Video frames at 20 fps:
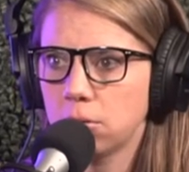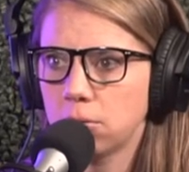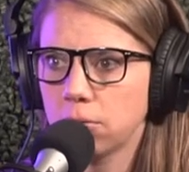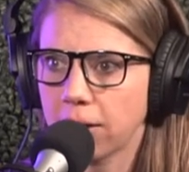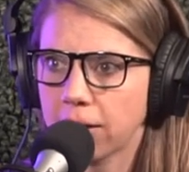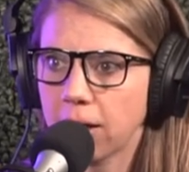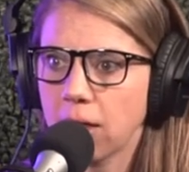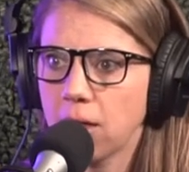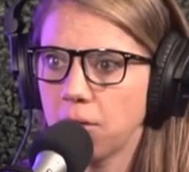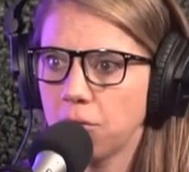
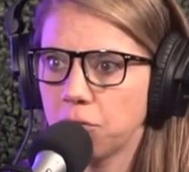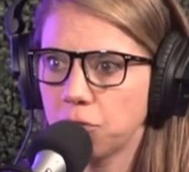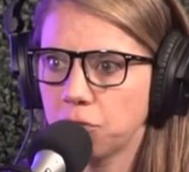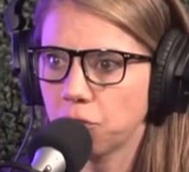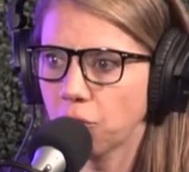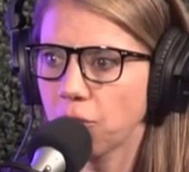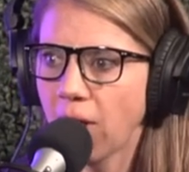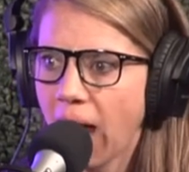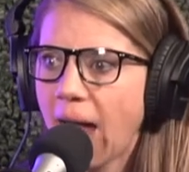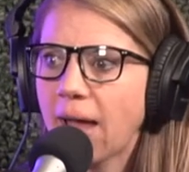Like,
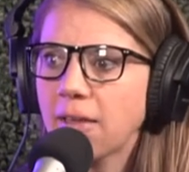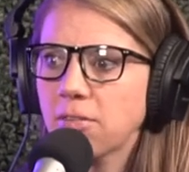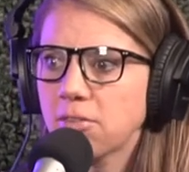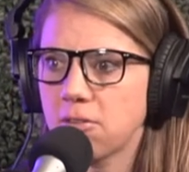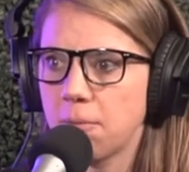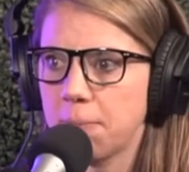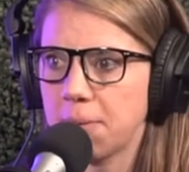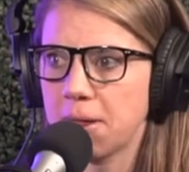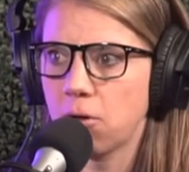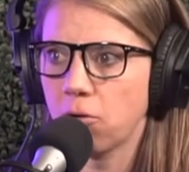there has
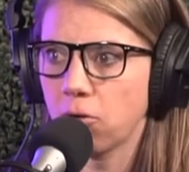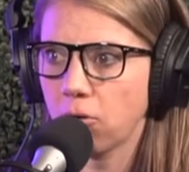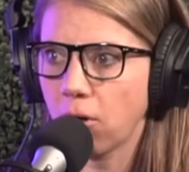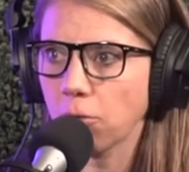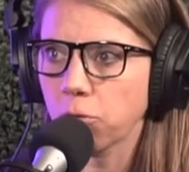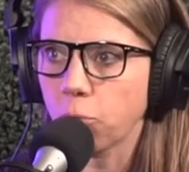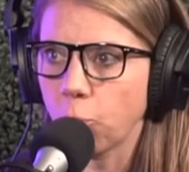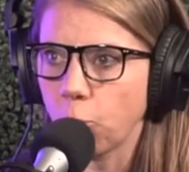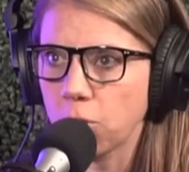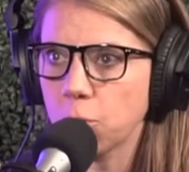to be, or
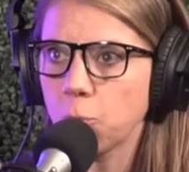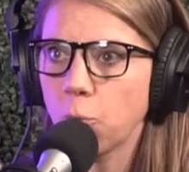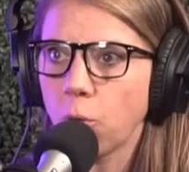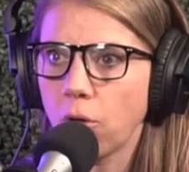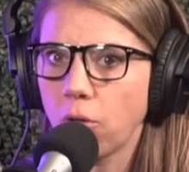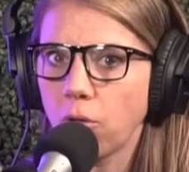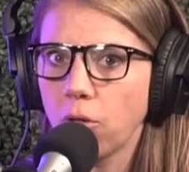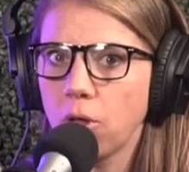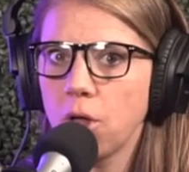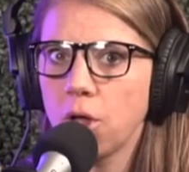else we
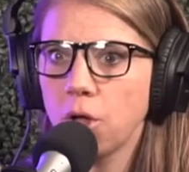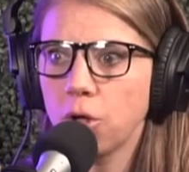will.